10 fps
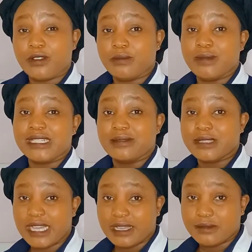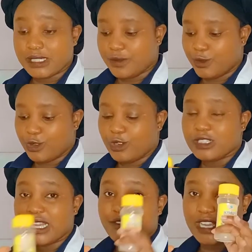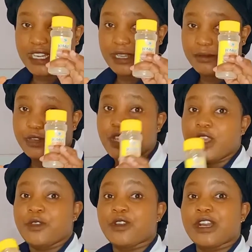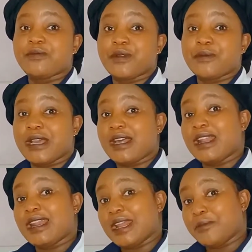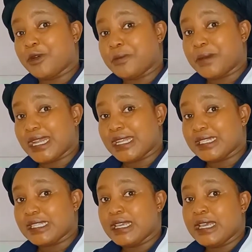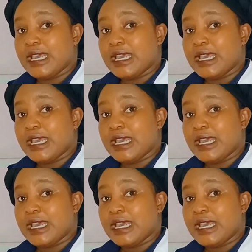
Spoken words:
But sometimes if you don't have cardamom, you can prepare lemon mandazi.